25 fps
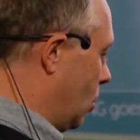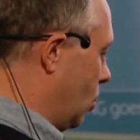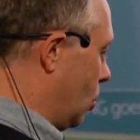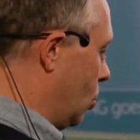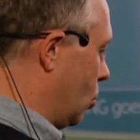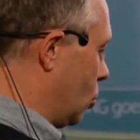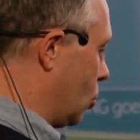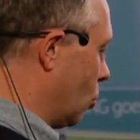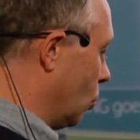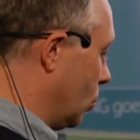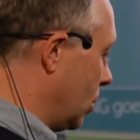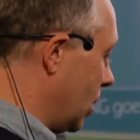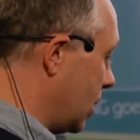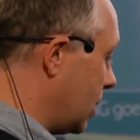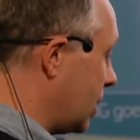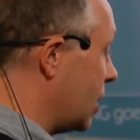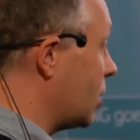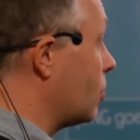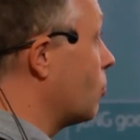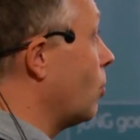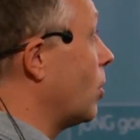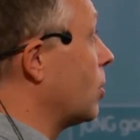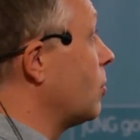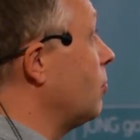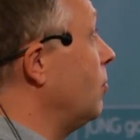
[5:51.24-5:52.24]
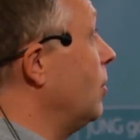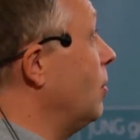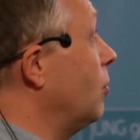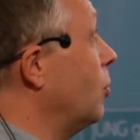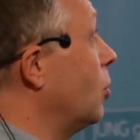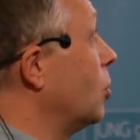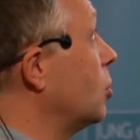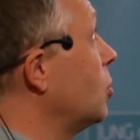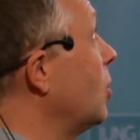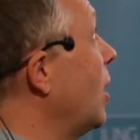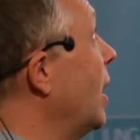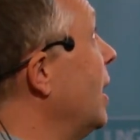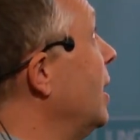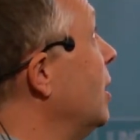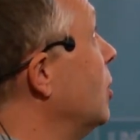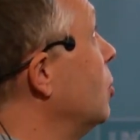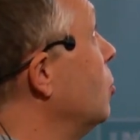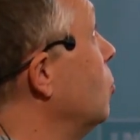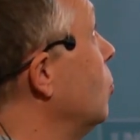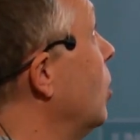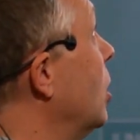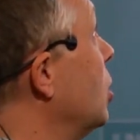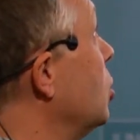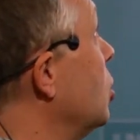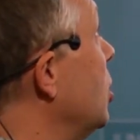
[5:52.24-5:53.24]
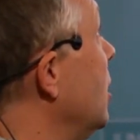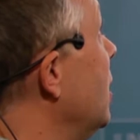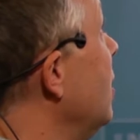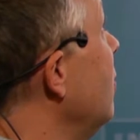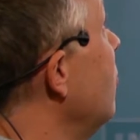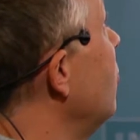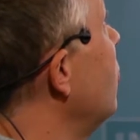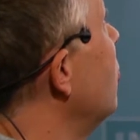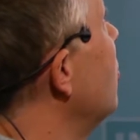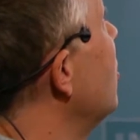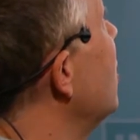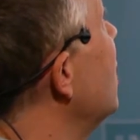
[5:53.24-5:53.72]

So this is what we were trying to achieve,